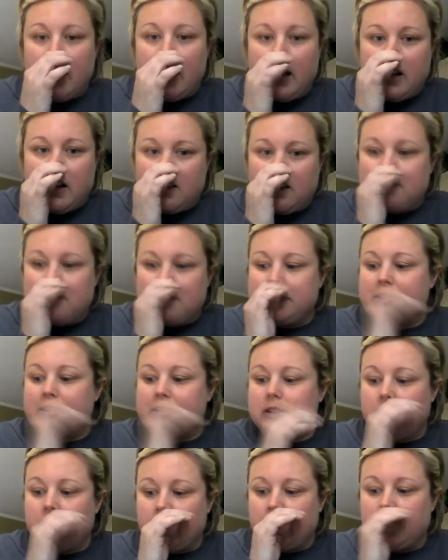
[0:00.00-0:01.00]
But
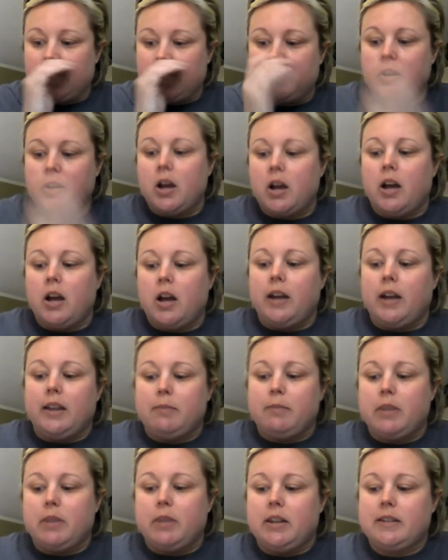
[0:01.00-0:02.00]

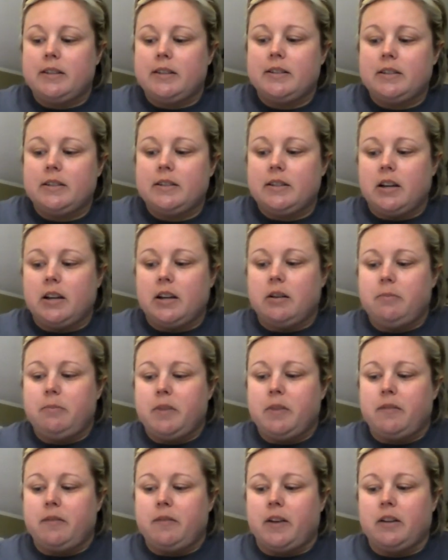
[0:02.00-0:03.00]
this is
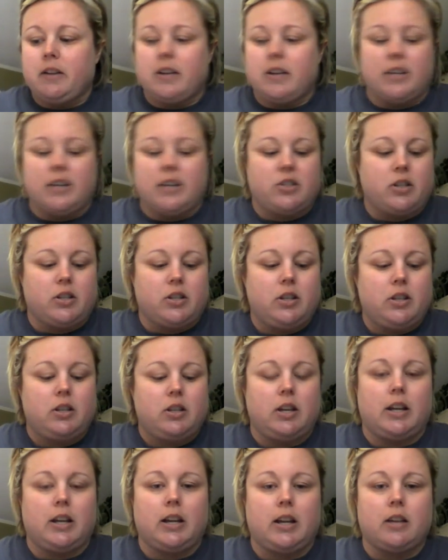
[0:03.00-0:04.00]
the foundation,
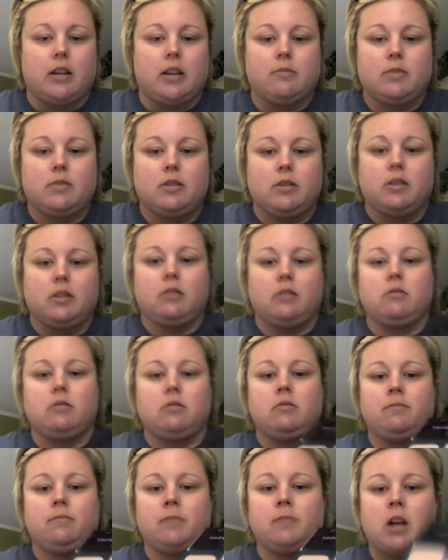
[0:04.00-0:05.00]
and it comes in
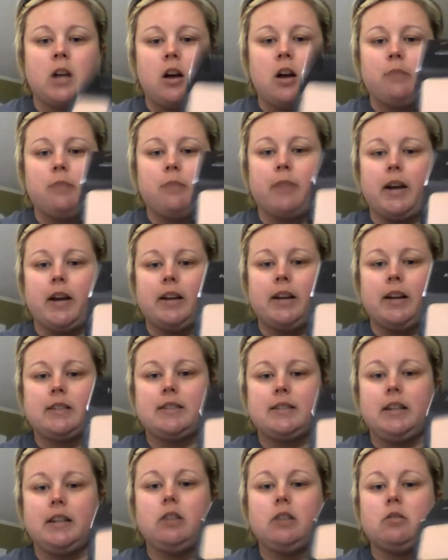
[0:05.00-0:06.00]
little compacts,
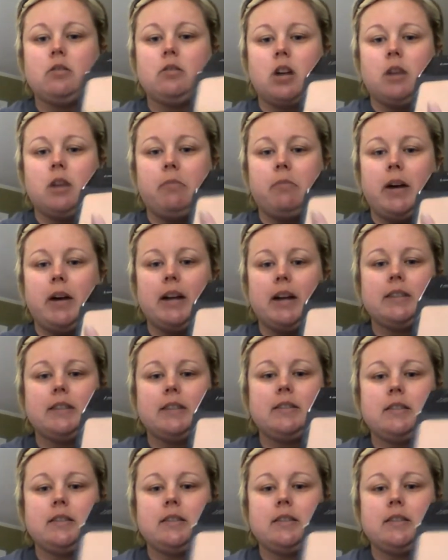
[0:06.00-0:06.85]
single compacts.